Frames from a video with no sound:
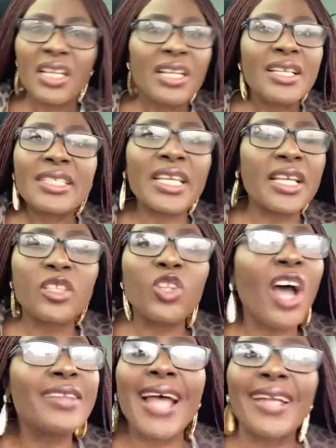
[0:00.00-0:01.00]
See,
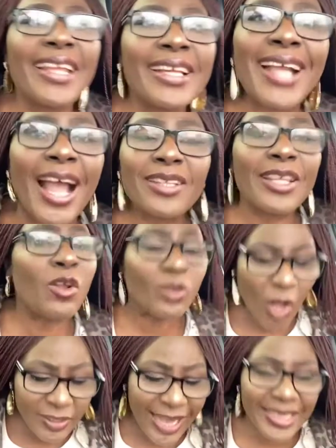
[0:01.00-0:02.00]
not
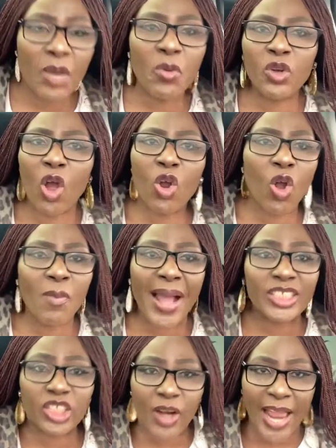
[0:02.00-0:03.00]
that they will not come
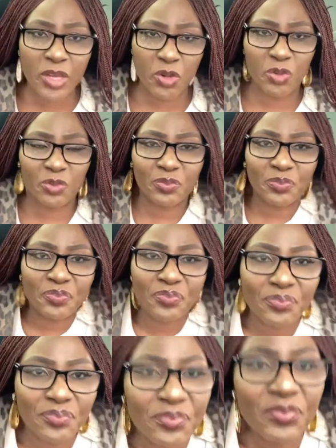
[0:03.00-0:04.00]
and try you.
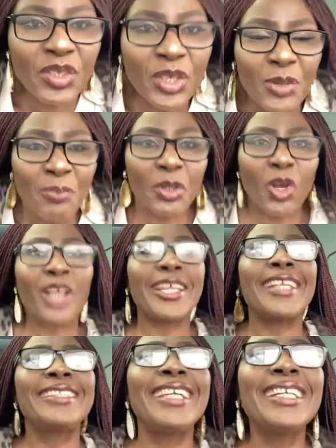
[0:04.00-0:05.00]
Because
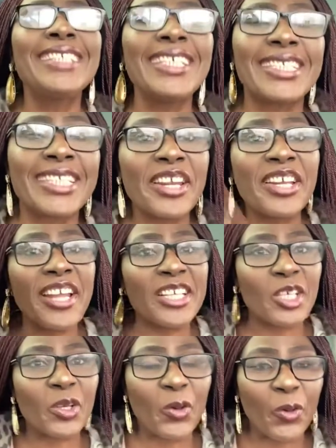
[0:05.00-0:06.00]
they did it 3
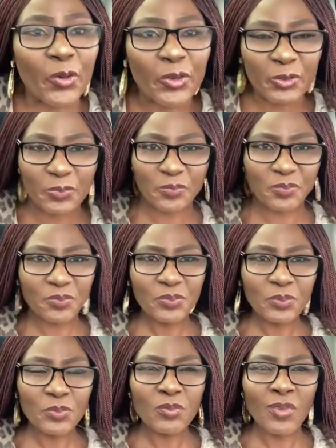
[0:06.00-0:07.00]
days ago.
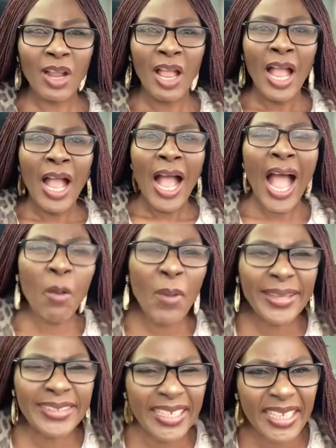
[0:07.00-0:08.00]
And
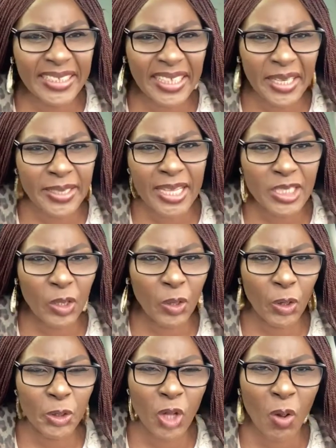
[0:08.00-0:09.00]
when they did it 3 days
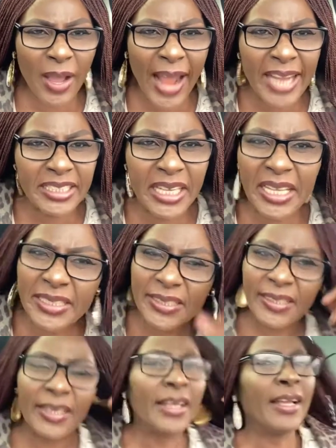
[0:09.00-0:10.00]
ago, you know what I did?
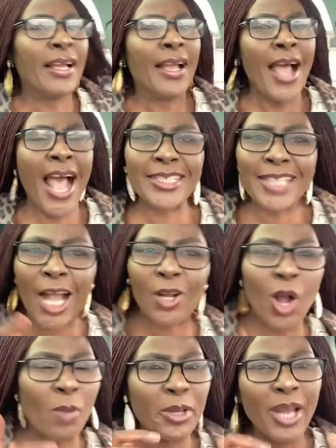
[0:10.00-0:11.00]
I start
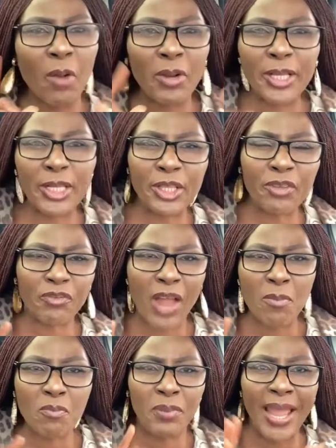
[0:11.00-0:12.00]
coming out with a
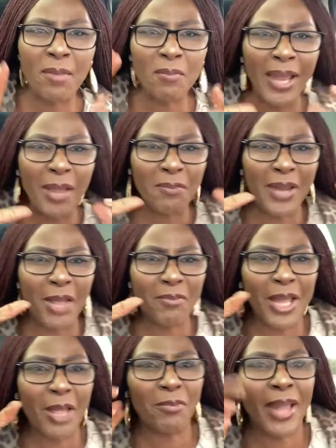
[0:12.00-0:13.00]
different blame, blame, blame,
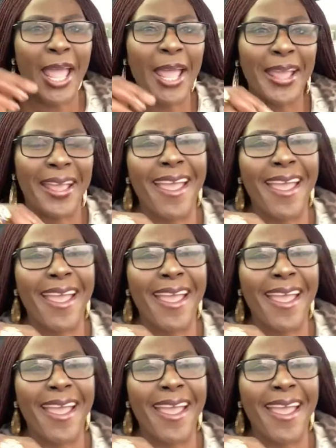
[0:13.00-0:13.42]
blame, blame.